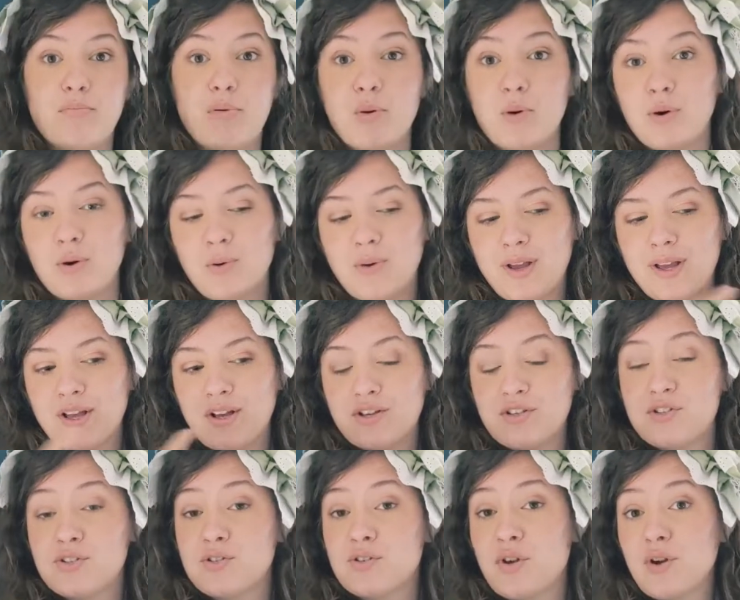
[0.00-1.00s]
bordering a
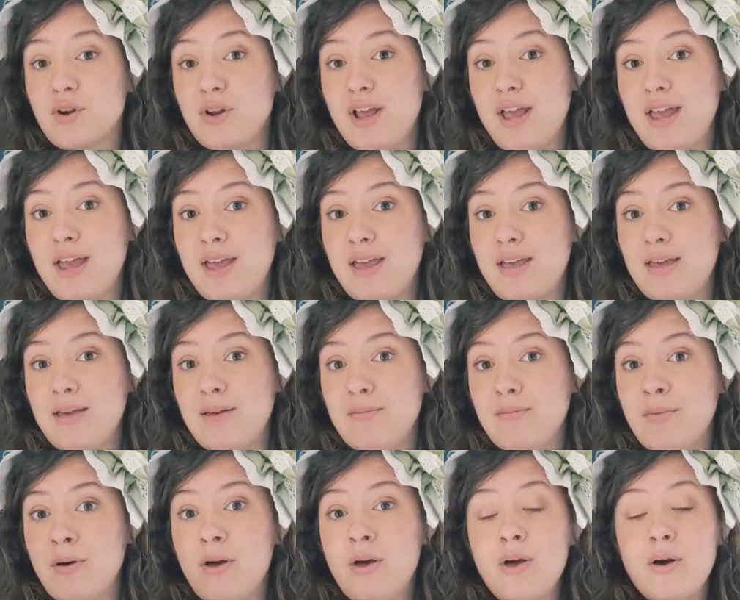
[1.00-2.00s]
skirt
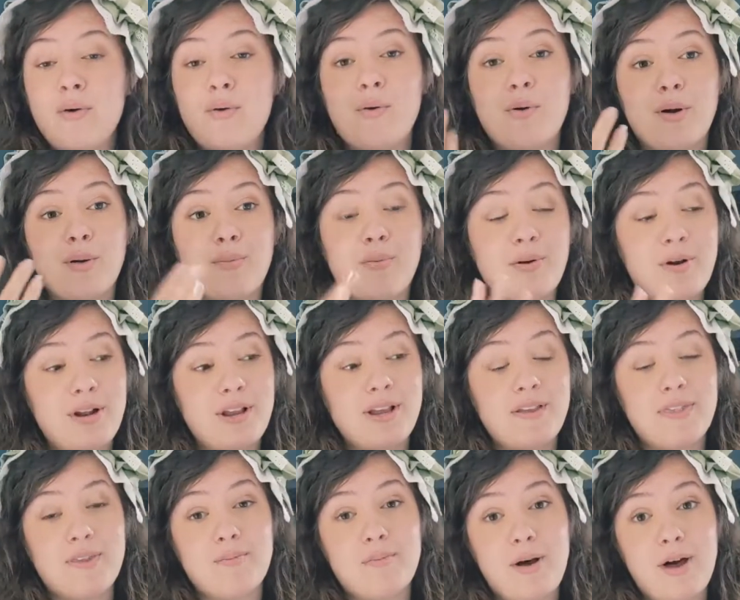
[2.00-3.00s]
hem or putting
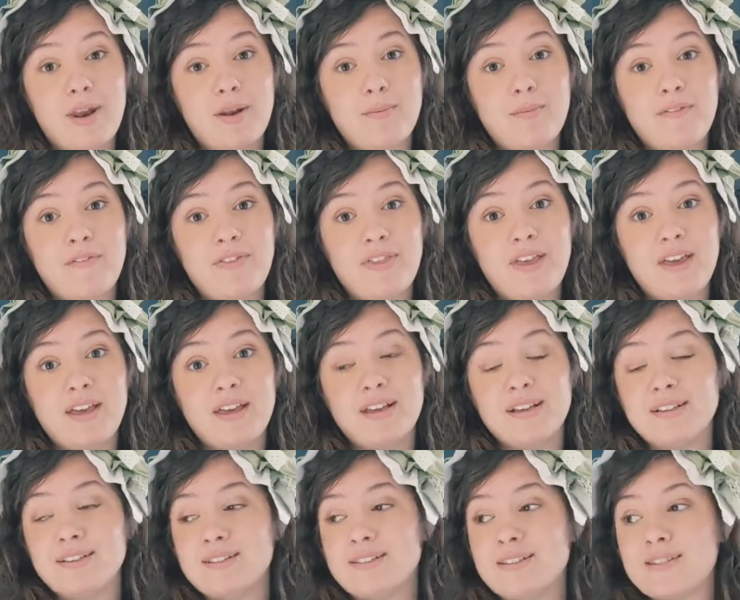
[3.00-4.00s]
at the bottom of
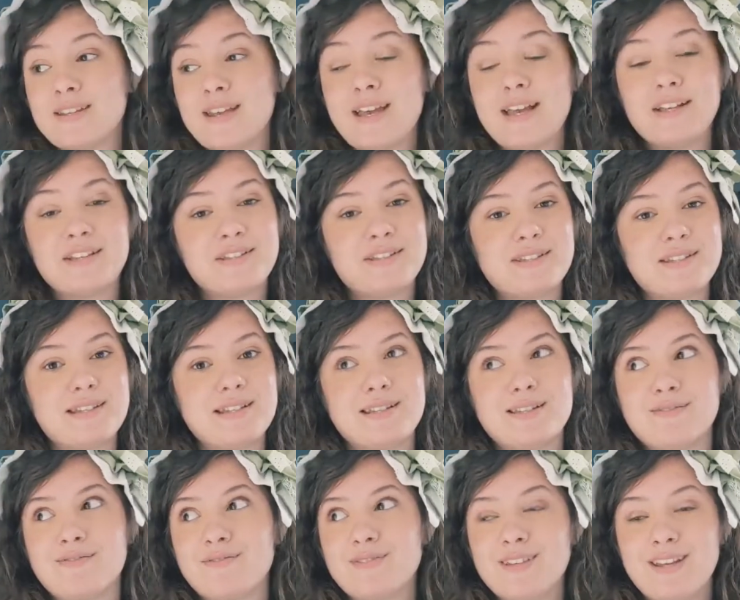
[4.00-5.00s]
things. It's
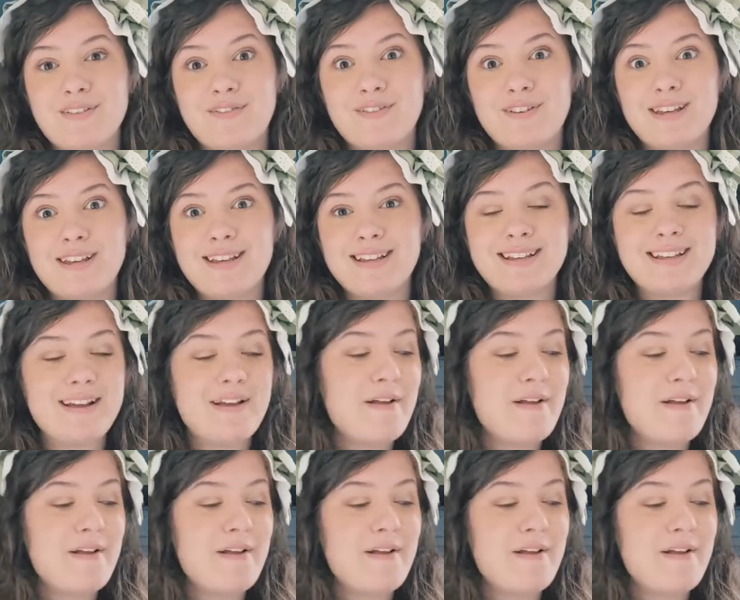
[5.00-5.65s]
nifty.